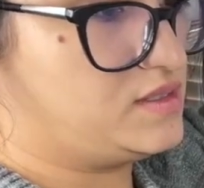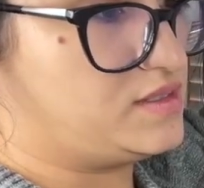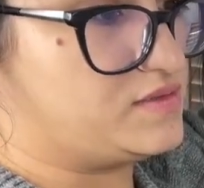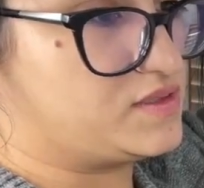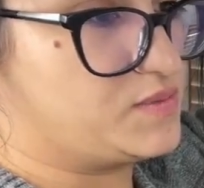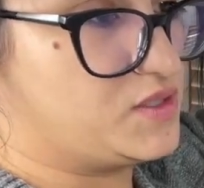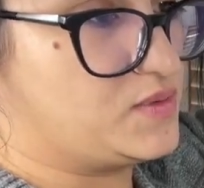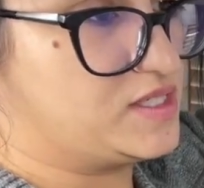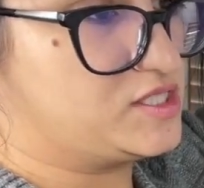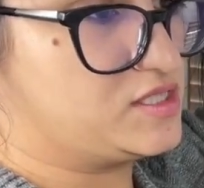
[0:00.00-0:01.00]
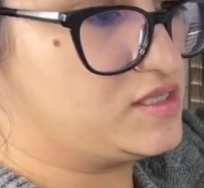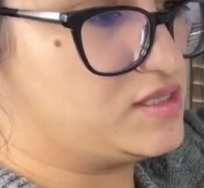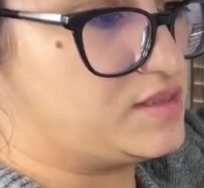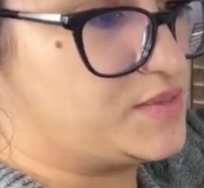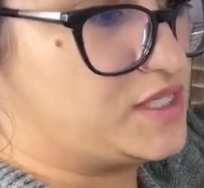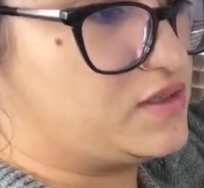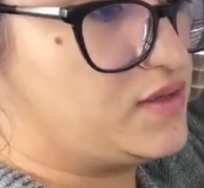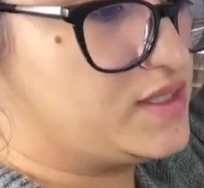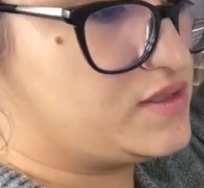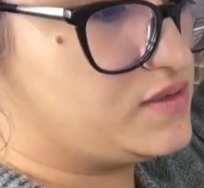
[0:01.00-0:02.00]
if somebody washed it. I'm not
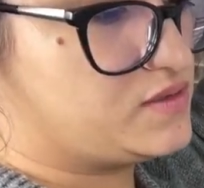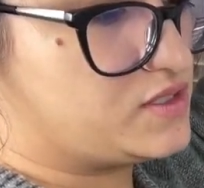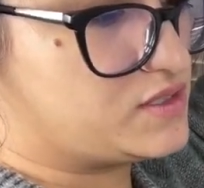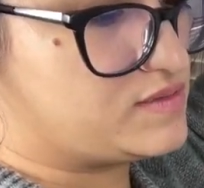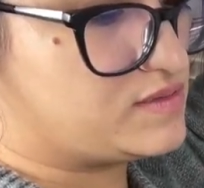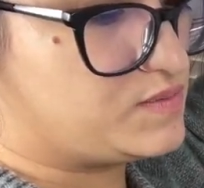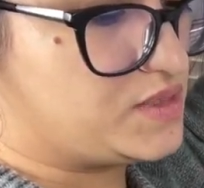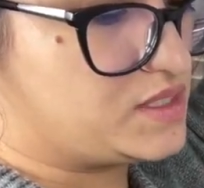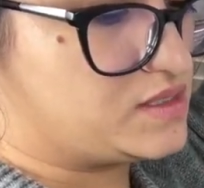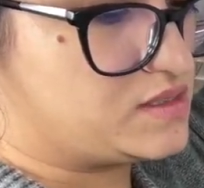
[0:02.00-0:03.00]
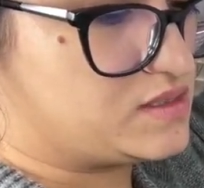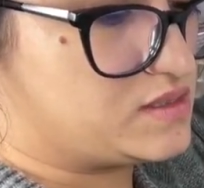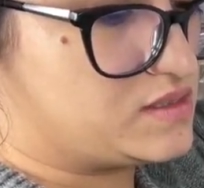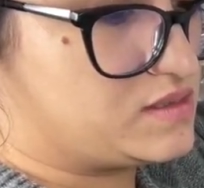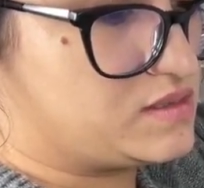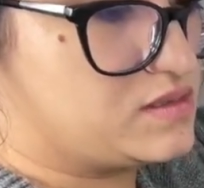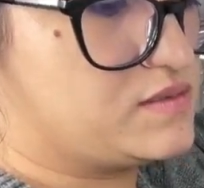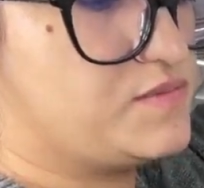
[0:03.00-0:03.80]
going to just because